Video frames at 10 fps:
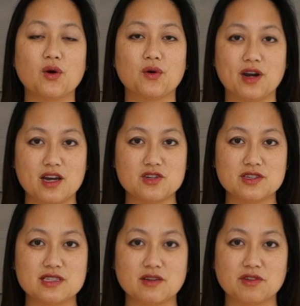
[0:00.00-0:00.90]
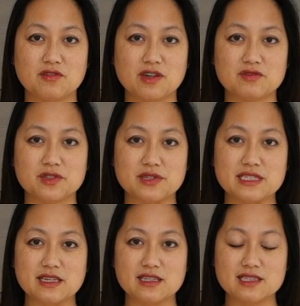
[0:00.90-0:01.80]
or 175 degrees
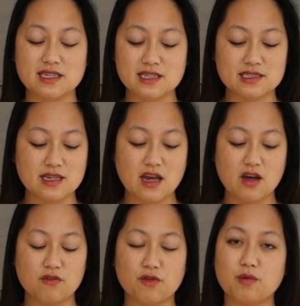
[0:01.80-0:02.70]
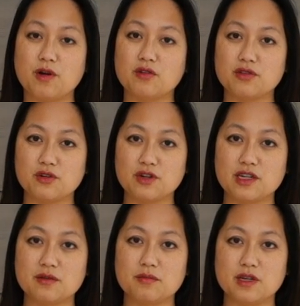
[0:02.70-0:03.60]
Celsius for about
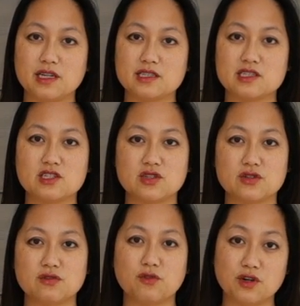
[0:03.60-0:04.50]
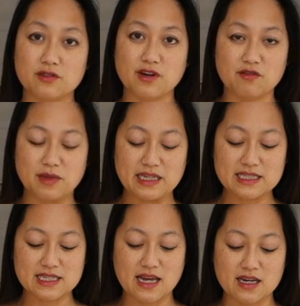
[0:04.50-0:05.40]
30 minutes to 45
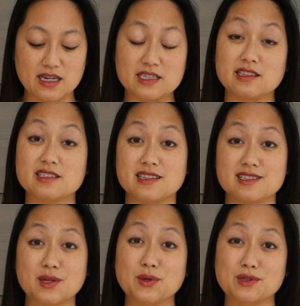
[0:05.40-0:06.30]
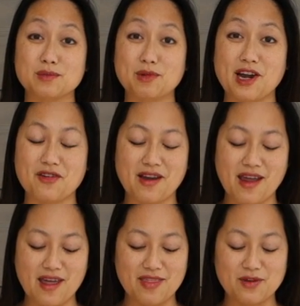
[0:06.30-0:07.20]
minutes until it's nice and golden brown.
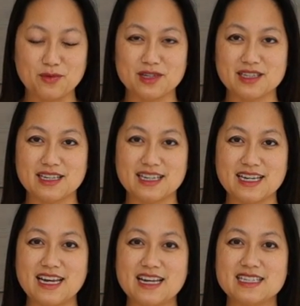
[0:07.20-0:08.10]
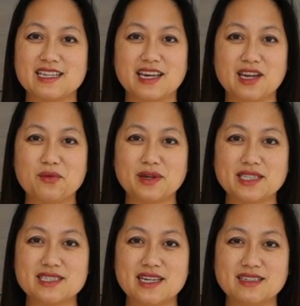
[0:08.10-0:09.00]
And then we'll take it out when
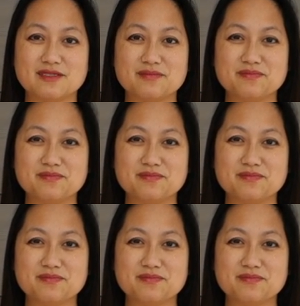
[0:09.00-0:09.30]
it's done.